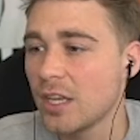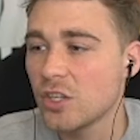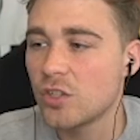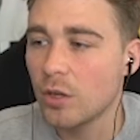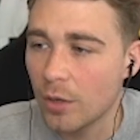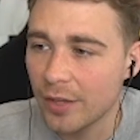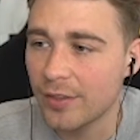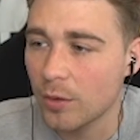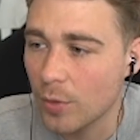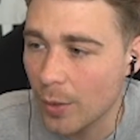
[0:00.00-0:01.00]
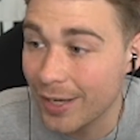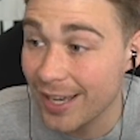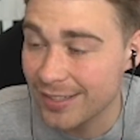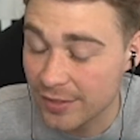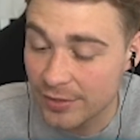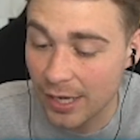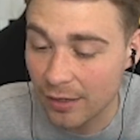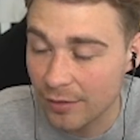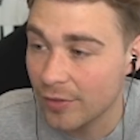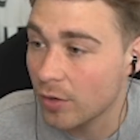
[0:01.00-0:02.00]
Do you know what I think? Where we let ourselves
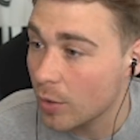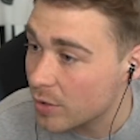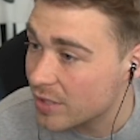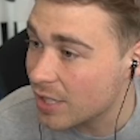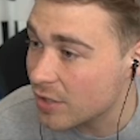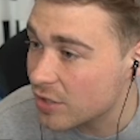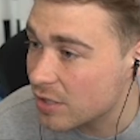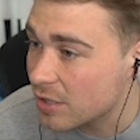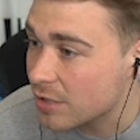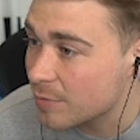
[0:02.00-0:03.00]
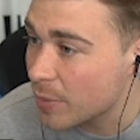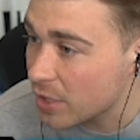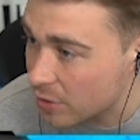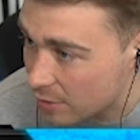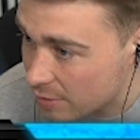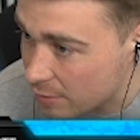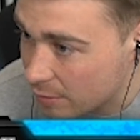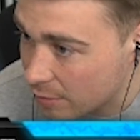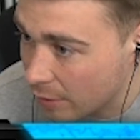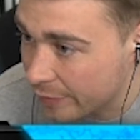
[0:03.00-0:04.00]
down, I felt like we were a touch suspicious
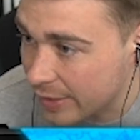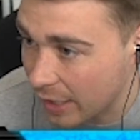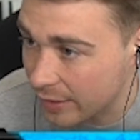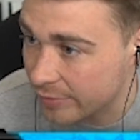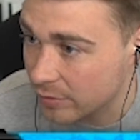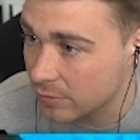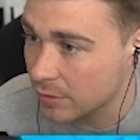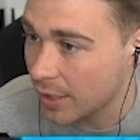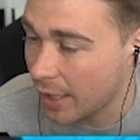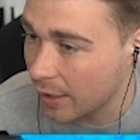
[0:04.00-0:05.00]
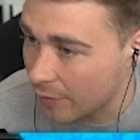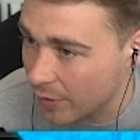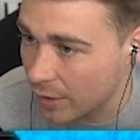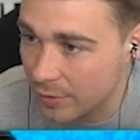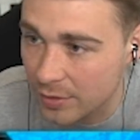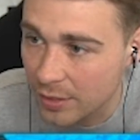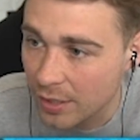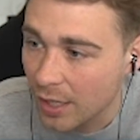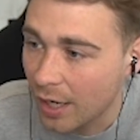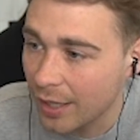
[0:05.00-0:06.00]
of Dave, and I think that was
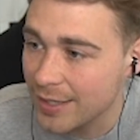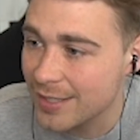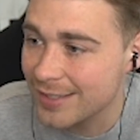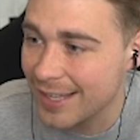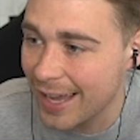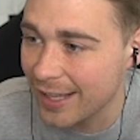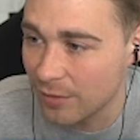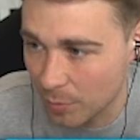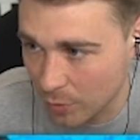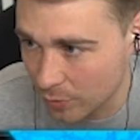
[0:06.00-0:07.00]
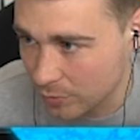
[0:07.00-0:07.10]
understandable.